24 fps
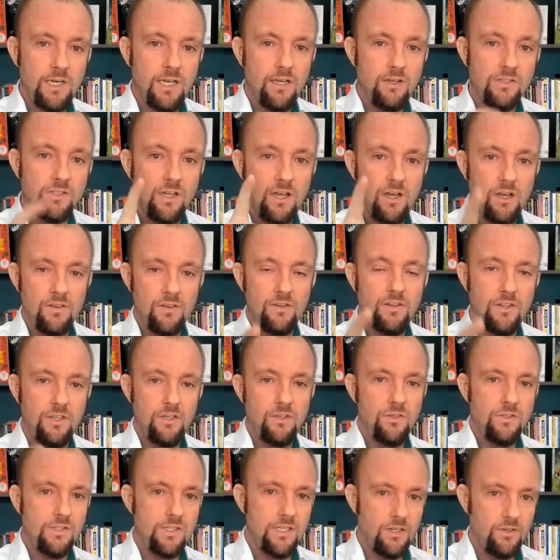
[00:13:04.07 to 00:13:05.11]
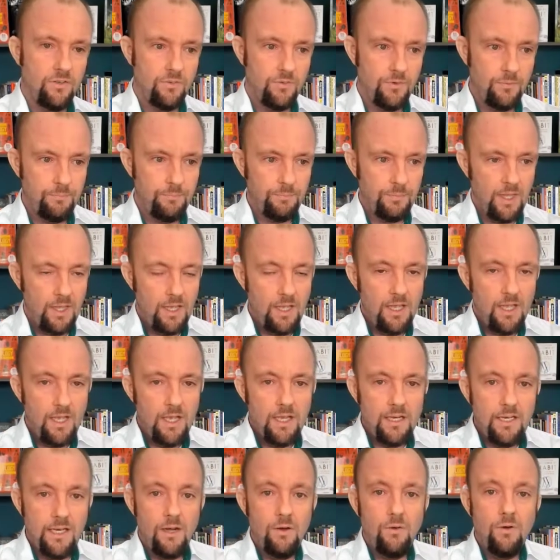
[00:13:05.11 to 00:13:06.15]
else other than yourself.
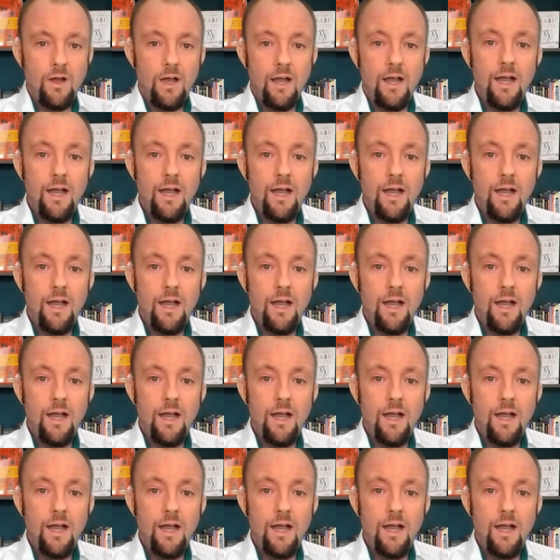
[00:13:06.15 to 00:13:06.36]
Now,